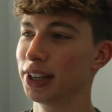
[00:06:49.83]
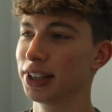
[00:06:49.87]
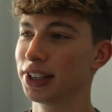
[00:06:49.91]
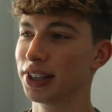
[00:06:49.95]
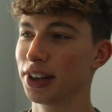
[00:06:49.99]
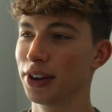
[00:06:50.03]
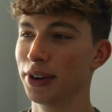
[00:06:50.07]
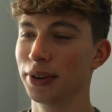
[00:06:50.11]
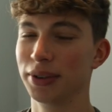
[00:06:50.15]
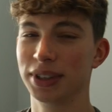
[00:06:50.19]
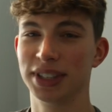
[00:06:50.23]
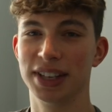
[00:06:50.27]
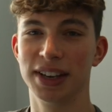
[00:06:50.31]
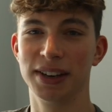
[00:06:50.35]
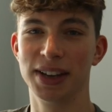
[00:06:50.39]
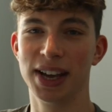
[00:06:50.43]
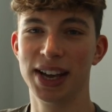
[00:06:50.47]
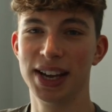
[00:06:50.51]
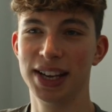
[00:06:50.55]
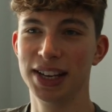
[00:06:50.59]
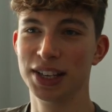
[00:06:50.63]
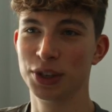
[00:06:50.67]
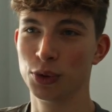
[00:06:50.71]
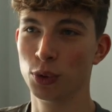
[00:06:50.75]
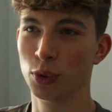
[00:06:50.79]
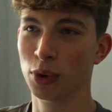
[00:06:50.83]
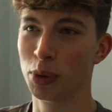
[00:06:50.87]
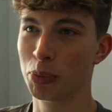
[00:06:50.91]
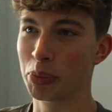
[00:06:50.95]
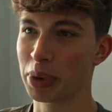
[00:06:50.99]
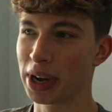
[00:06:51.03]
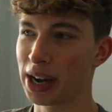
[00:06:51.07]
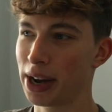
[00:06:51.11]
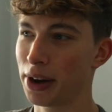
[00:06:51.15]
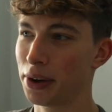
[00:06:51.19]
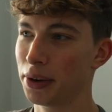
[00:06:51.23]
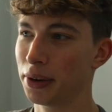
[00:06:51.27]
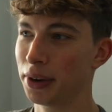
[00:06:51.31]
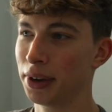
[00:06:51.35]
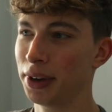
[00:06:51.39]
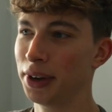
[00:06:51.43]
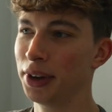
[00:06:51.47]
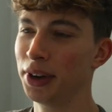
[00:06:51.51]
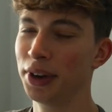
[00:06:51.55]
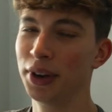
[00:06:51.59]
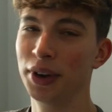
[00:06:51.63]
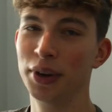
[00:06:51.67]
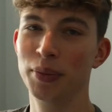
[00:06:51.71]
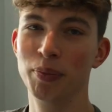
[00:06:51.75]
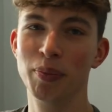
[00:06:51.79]
So today is all about
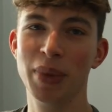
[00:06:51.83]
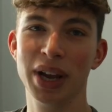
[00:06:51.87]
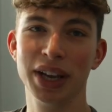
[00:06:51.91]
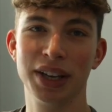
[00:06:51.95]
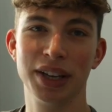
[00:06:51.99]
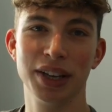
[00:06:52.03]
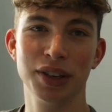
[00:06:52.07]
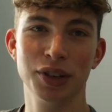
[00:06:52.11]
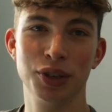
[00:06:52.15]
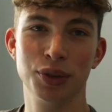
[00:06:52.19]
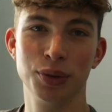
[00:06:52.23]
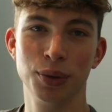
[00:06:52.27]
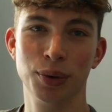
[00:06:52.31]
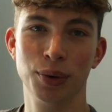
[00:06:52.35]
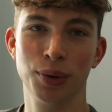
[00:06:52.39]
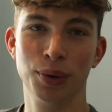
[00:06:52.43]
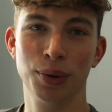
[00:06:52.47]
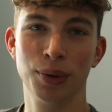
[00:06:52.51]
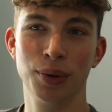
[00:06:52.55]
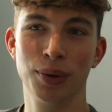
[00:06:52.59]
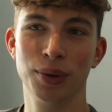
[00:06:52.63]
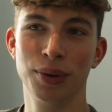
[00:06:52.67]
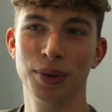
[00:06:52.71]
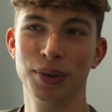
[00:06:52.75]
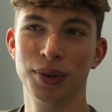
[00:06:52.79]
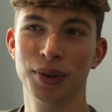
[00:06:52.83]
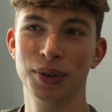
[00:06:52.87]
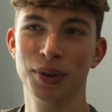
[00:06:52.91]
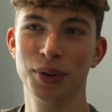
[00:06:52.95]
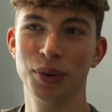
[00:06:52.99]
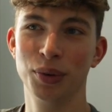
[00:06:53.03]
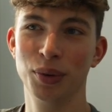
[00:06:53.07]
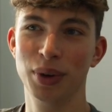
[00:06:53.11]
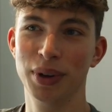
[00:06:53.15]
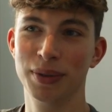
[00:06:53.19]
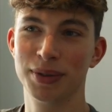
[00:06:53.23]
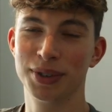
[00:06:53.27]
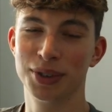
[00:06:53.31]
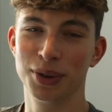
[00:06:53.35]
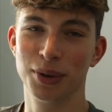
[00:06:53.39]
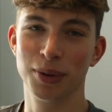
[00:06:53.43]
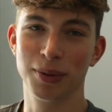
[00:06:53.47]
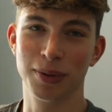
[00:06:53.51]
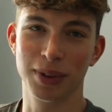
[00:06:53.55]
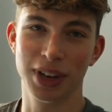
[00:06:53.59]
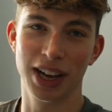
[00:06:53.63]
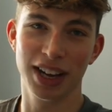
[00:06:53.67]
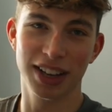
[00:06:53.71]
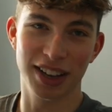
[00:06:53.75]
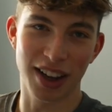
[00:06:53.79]
making sure we've sort
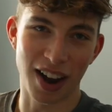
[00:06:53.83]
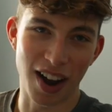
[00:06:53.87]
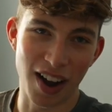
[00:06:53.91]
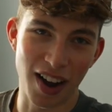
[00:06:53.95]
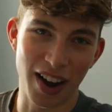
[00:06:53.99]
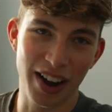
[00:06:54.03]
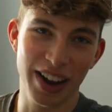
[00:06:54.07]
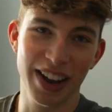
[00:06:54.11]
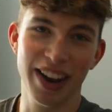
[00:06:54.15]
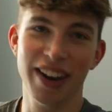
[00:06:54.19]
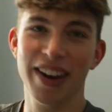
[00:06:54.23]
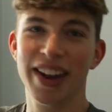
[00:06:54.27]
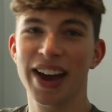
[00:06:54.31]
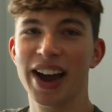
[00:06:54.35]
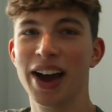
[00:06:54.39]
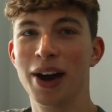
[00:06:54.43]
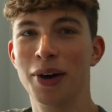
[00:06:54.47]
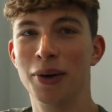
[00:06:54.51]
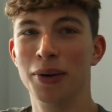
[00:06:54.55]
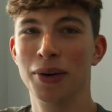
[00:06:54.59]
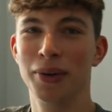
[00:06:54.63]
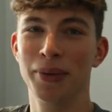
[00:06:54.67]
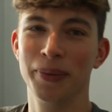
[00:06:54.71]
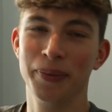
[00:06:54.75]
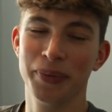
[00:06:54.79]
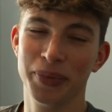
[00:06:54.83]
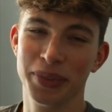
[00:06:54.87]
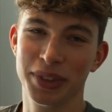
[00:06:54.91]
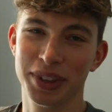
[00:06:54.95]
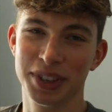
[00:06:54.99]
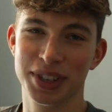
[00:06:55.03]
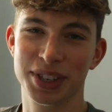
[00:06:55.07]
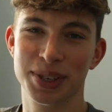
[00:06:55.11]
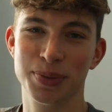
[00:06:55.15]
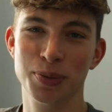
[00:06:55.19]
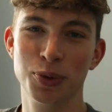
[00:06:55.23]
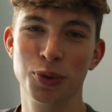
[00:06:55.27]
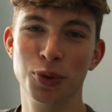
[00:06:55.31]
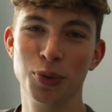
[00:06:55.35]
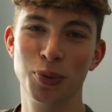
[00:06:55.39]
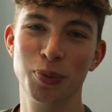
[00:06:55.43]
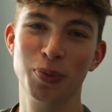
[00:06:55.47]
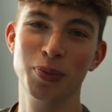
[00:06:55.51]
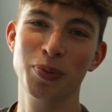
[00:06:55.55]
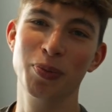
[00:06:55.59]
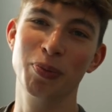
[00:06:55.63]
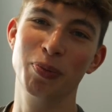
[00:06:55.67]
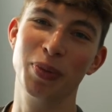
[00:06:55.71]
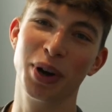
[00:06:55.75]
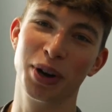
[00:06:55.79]
of ironed out the small
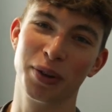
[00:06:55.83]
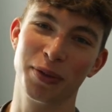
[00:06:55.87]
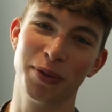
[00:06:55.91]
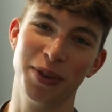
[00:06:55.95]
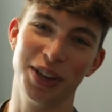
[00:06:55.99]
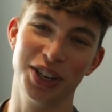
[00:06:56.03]
bug